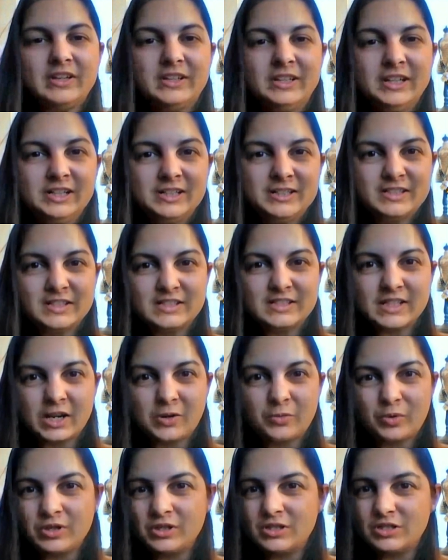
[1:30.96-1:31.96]
Needless to
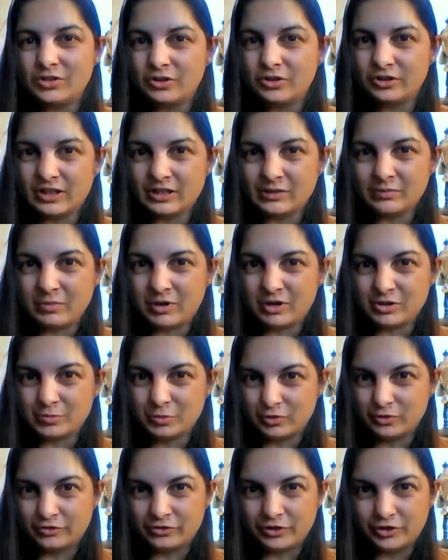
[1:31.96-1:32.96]
say, we did not need much
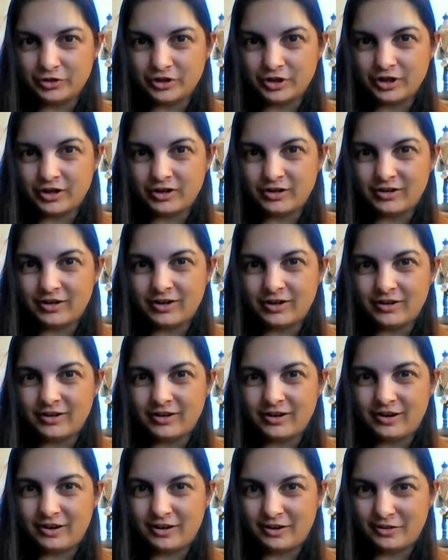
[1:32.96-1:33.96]
more food
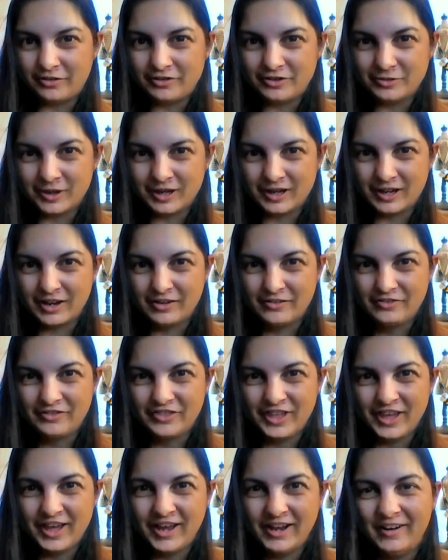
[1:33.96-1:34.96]
after we left
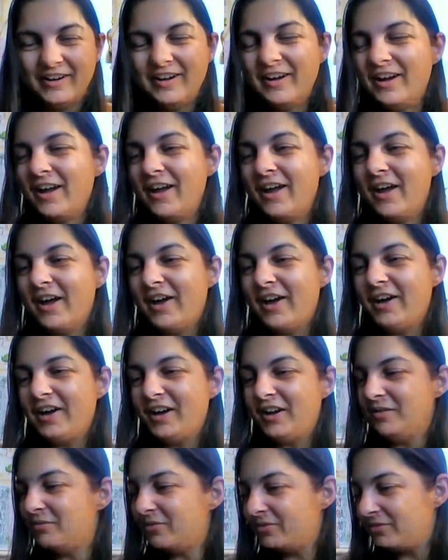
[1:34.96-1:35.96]
there.
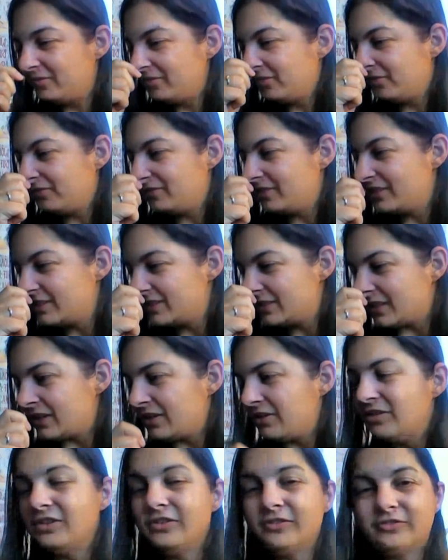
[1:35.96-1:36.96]

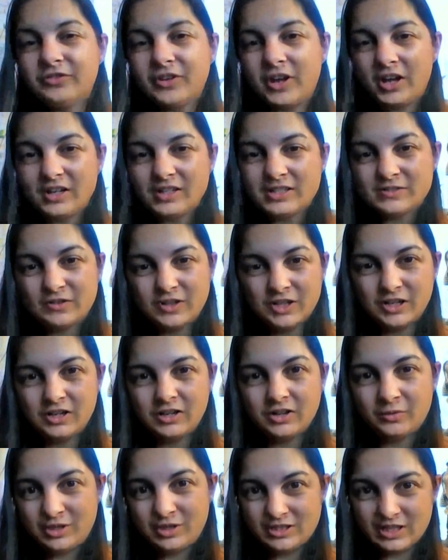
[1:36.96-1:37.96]
So the first
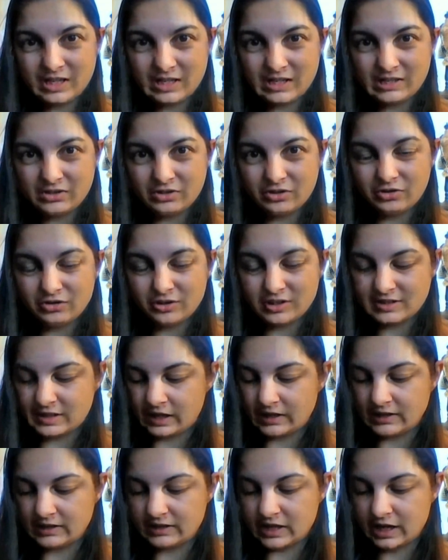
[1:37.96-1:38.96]
thing that we did on the
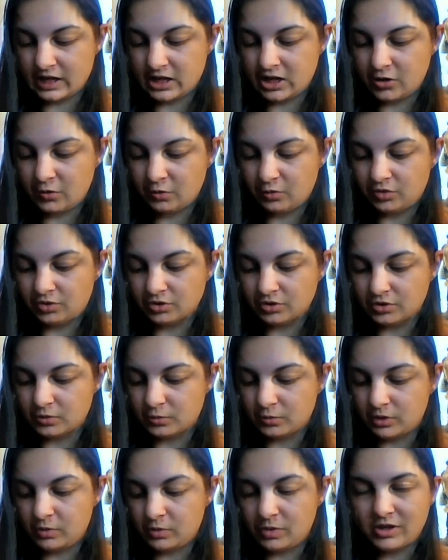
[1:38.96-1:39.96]
Saturday was
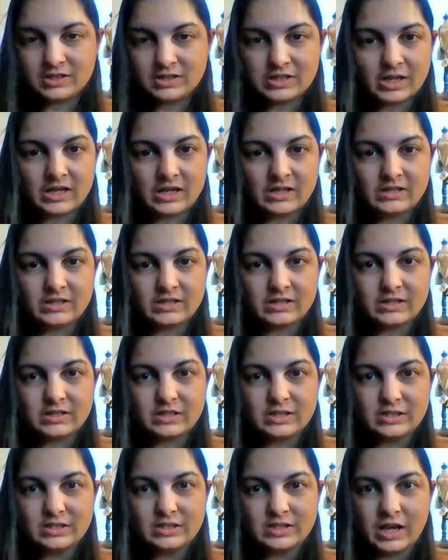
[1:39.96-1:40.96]
we went and
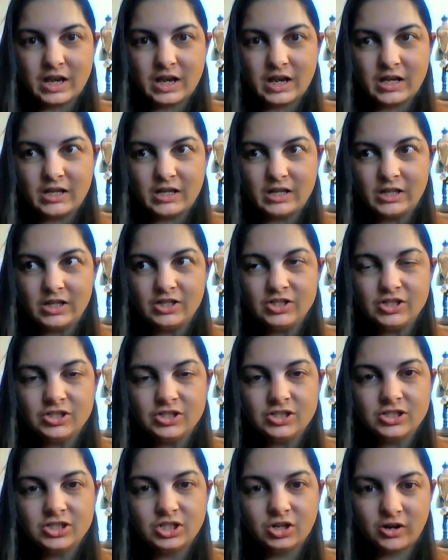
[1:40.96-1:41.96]
did a
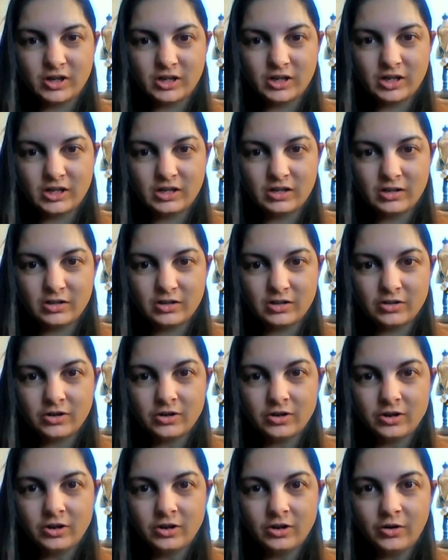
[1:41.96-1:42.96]
dyeing
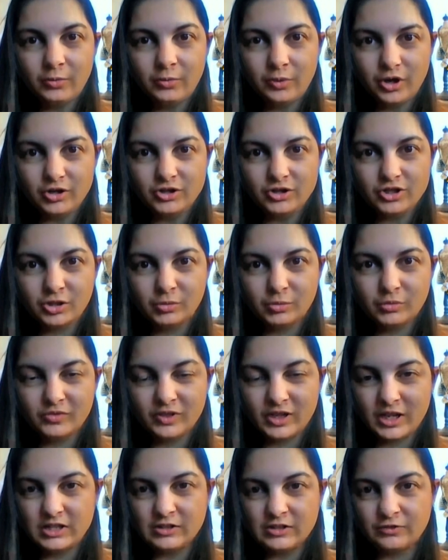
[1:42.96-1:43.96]
workshop with a
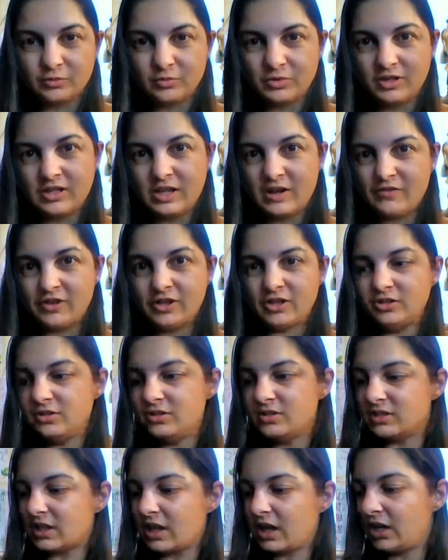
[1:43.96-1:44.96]
lady from the
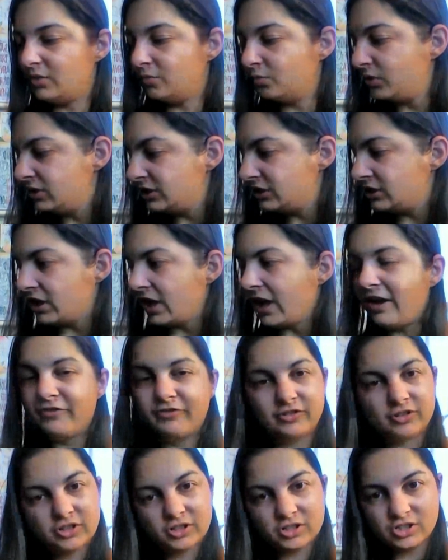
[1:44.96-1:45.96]
Netherlands, and we did
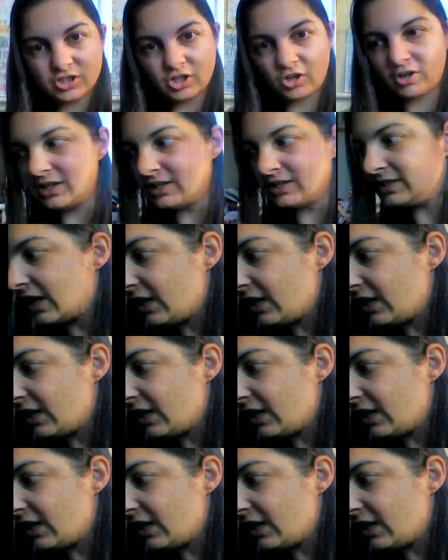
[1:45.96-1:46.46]
African dyeing